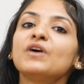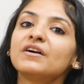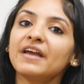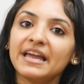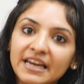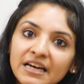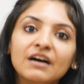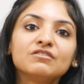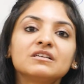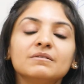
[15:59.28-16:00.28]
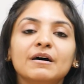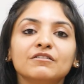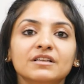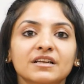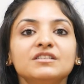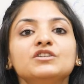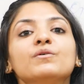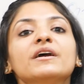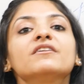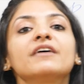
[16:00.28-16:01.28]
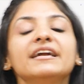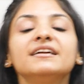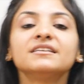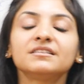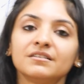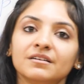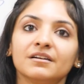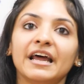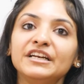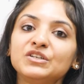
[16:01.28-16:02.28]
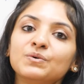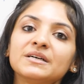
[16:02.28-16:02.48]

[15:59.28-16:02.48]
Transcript: you have any doubts about this, you can write us write to